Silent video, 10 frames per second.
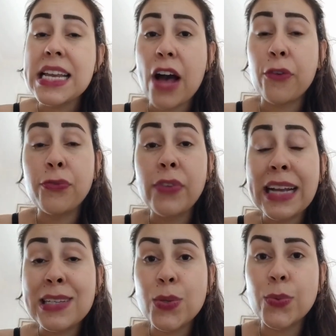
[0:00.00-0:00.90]
Now,
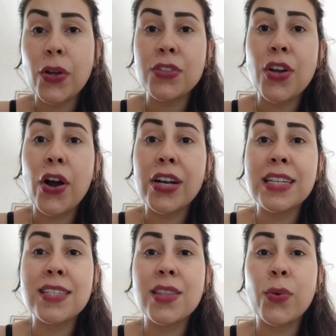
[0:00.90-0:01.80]
Flexorol
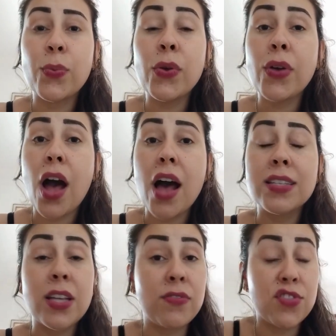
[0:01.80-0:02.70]
targets the root
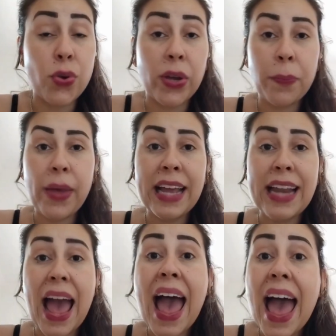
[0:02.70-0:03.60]
cause of joint
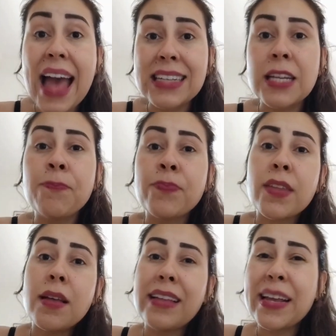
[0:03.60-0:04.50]
pain and
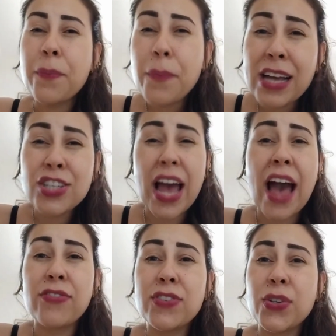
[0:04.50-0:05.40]
like much
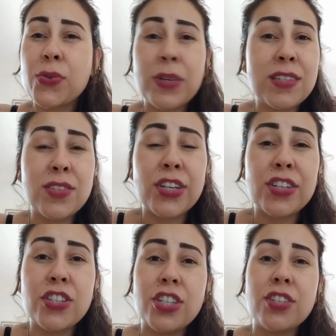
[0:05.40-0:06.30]
after
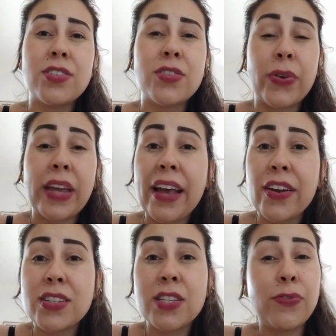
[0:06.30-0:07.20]
researchers,
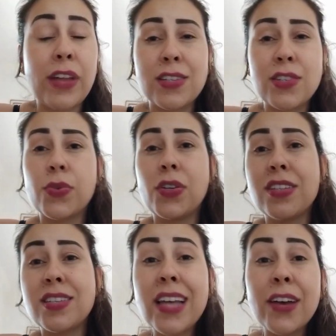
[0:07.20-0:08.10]
creators of Flexorol
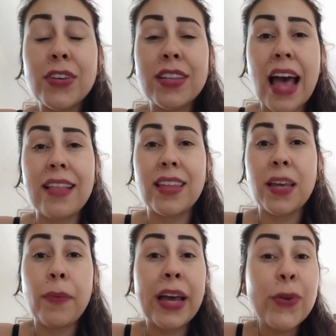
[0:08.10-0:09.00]
discovered that
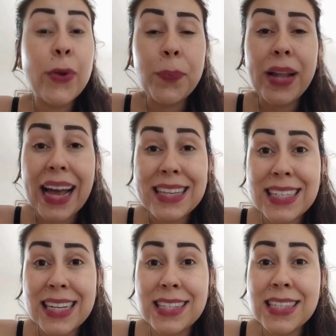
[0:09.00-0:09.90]
the
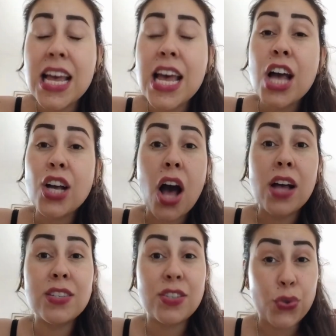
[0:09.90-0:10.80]
microplastics
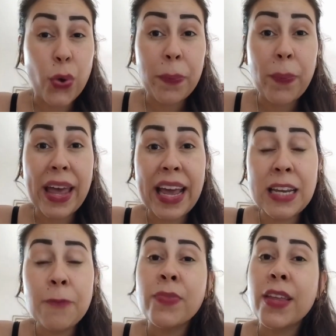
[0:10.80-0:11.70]
cause joint
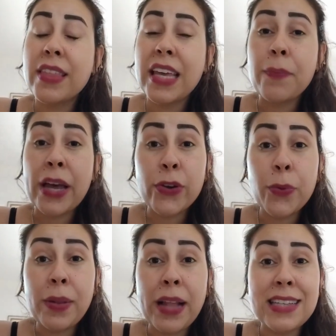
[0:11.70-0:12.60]
pain, the
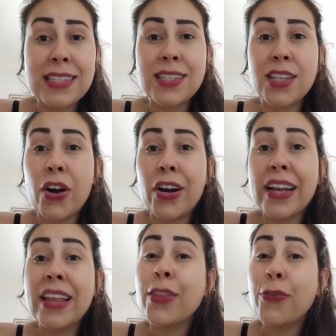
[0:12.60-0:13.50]
microplastics are
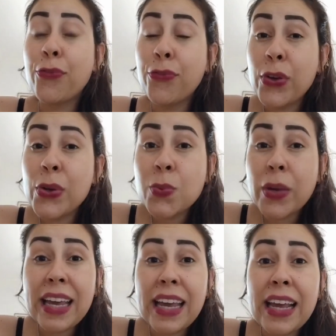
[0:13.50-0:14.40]
in the foods
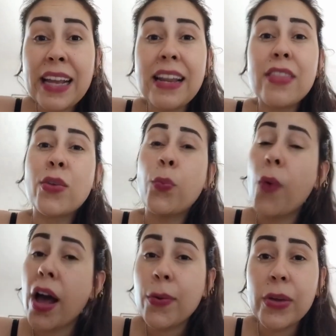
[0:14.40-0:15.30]
we eat, the
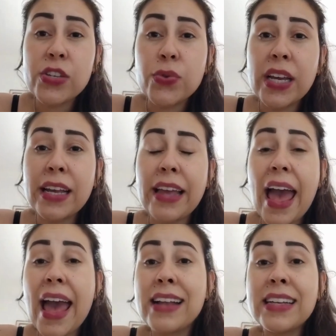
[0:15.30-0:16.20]
water we drink,
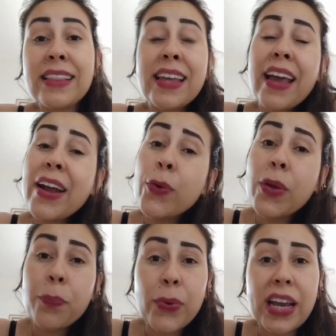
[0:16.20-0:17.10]
and in the air
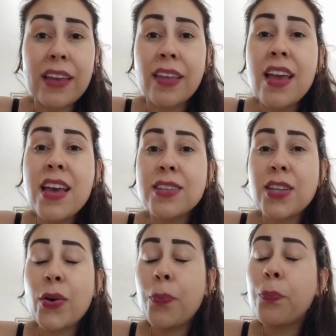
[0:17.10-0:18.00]
we breathe.
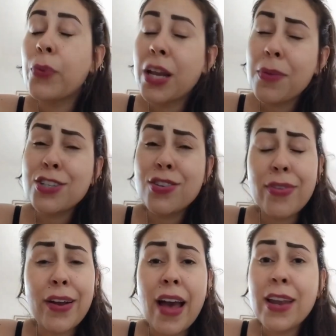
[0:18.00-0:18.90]
So pretty much
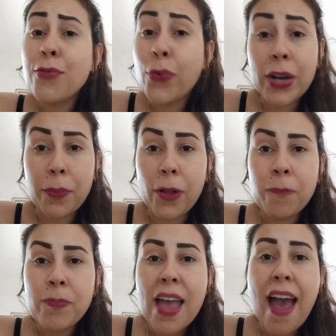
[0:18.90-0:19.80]
they're
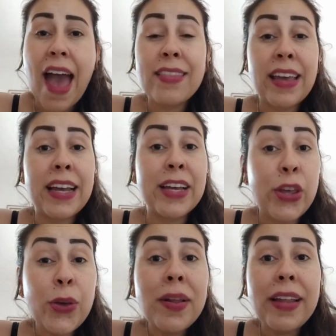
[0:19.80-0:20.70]
unavoidable. And they
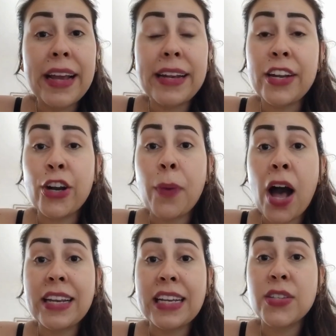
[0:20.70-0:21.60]
accumulate in our
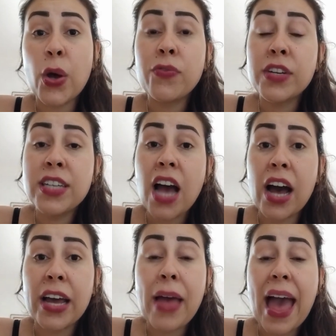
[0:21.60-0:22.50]
bodies over
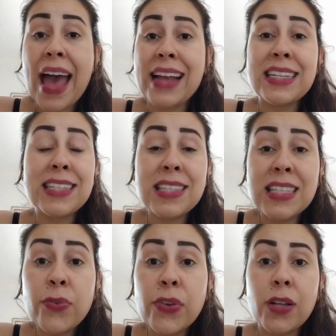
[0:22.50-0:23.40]
time, and it's
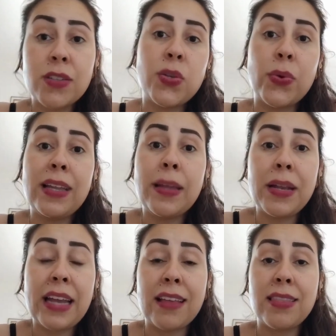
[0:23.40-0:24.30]
difficult to
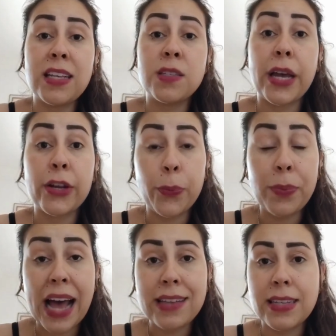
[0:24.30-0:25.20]
eliminate these
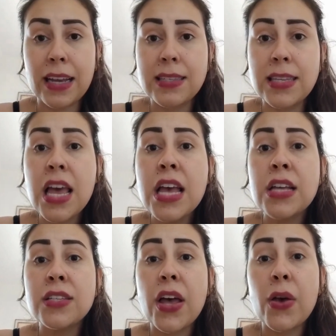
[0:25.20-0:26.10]

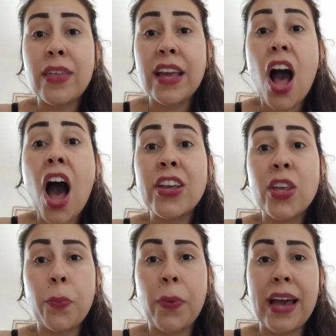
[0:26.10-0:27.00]
microplastics. So they
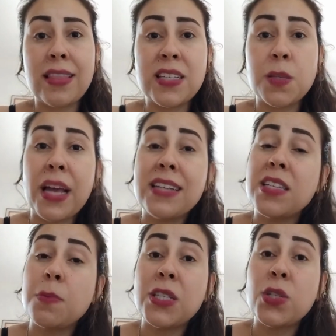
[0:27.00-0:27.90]
occupy the
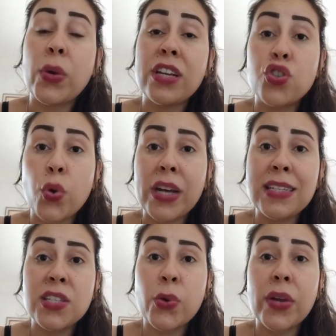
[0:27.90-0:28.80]
spaces between
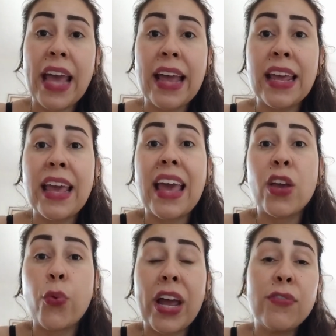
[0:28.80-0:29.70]
joints, creating
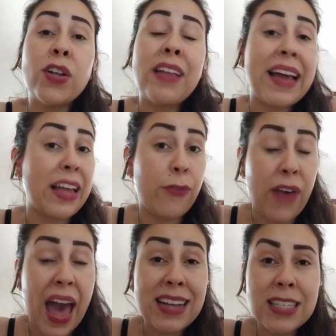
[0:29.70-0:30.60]
a gravel-like
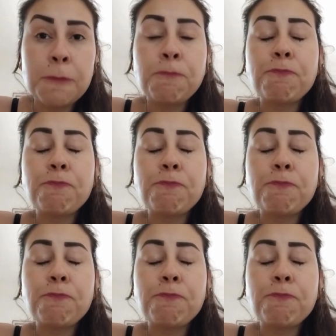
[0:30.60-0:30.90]
effect.